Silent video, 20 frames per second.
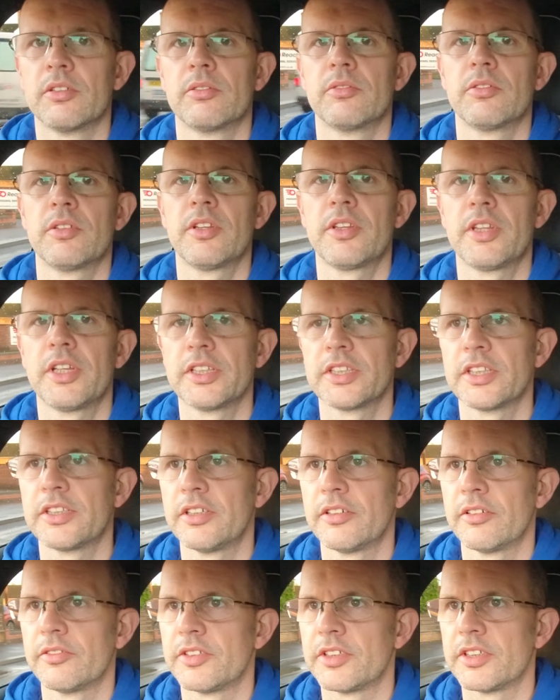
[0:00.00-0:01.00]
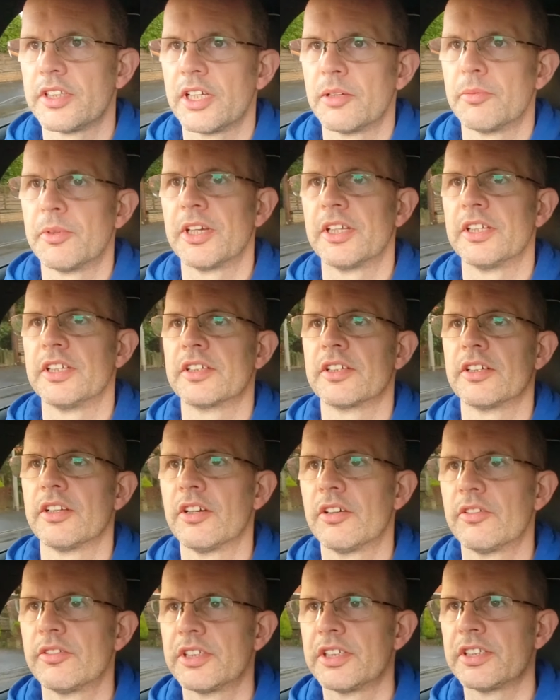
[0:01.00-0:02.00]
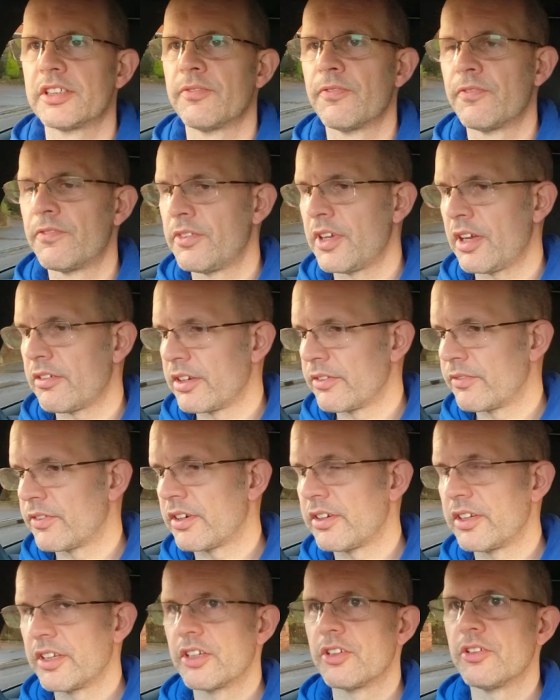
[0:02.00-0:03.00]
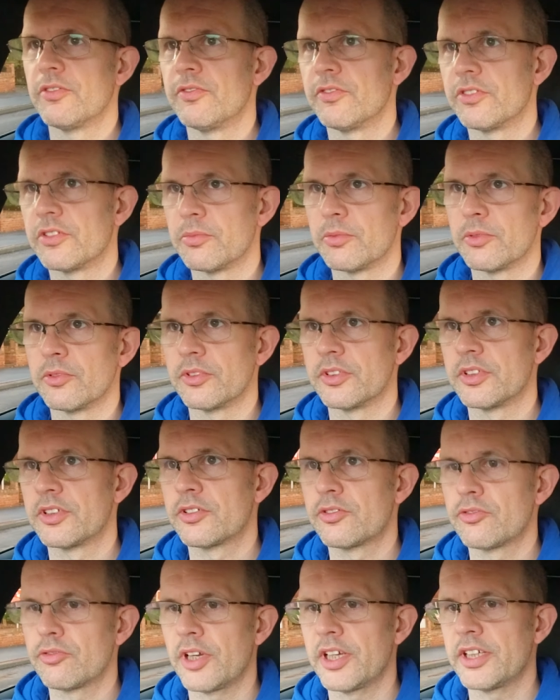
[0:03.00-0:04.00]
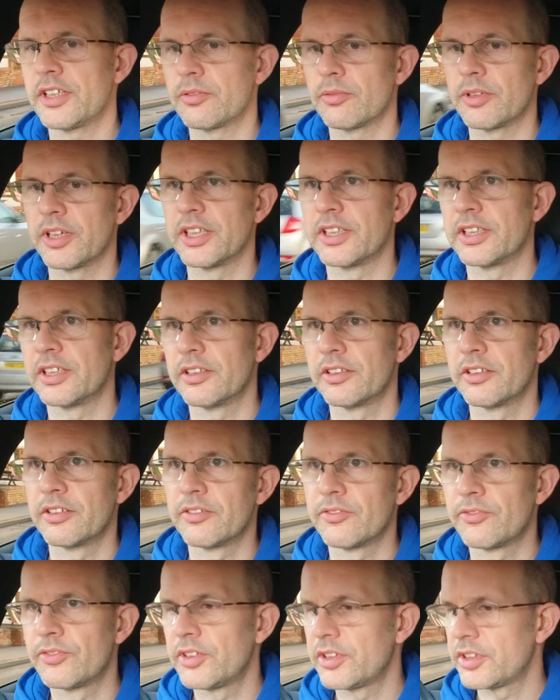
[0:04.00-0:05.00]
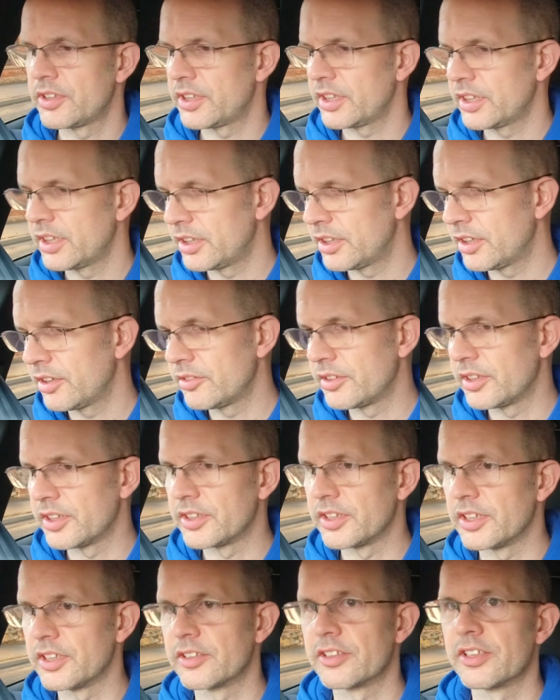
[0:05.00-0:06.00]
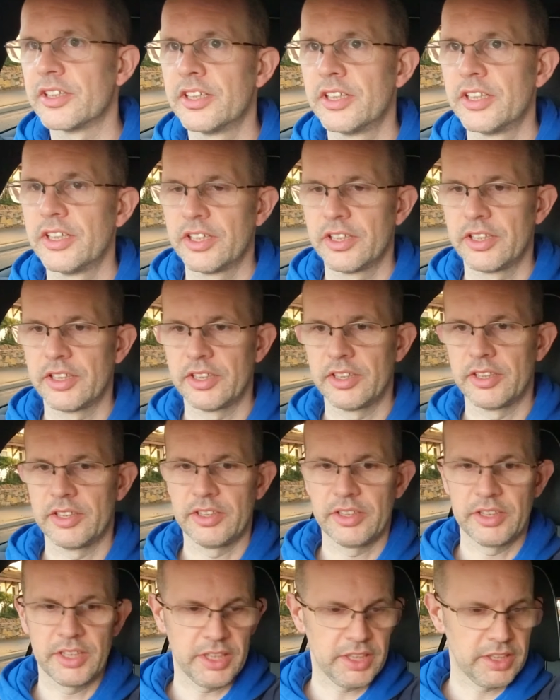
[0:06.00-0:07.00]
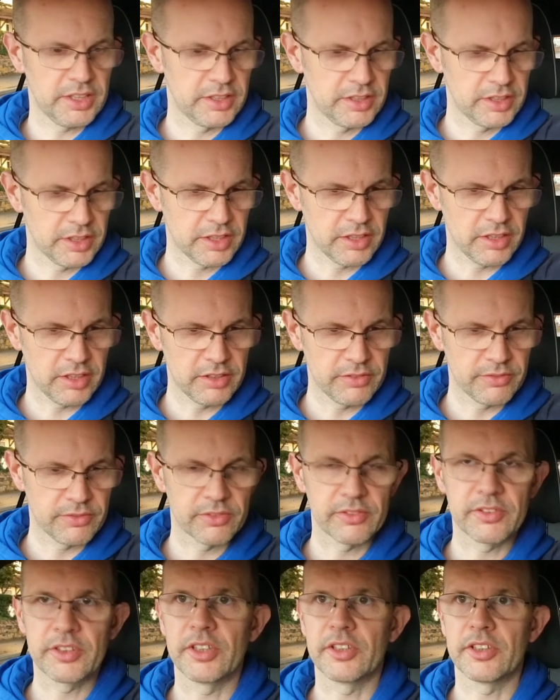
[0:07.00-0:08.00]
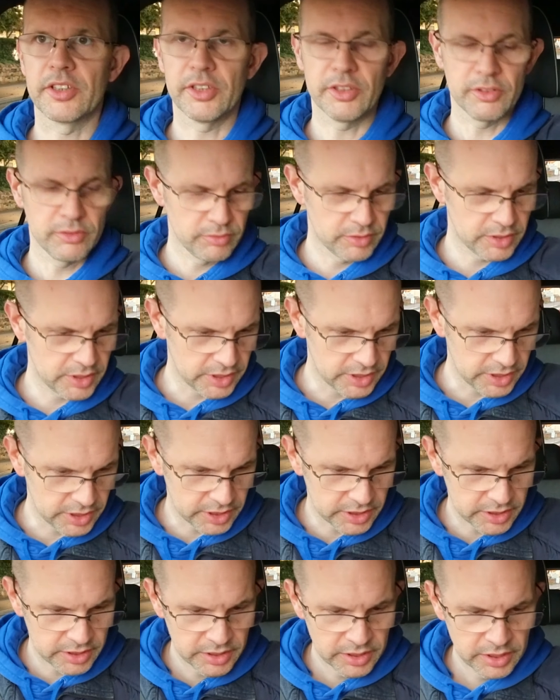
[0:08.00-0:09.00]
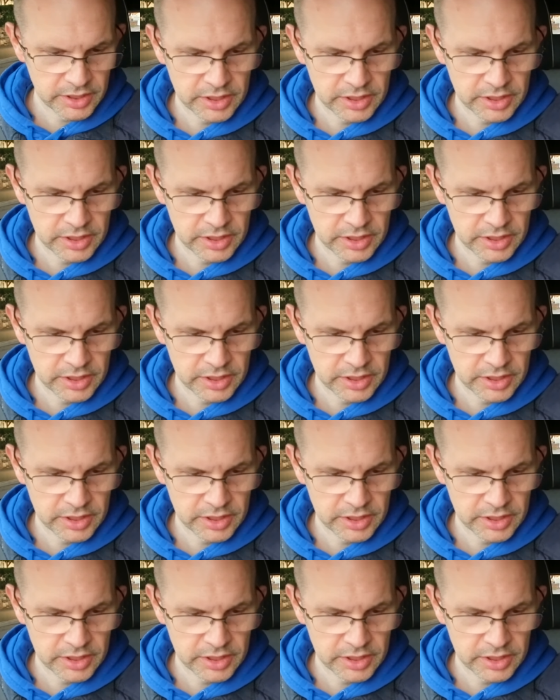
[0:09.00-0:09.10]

One of the things I do have to say about this car is it's very, very comfortable. Straight away, the first thing you notice is you get in and you're kind of cocooned in here.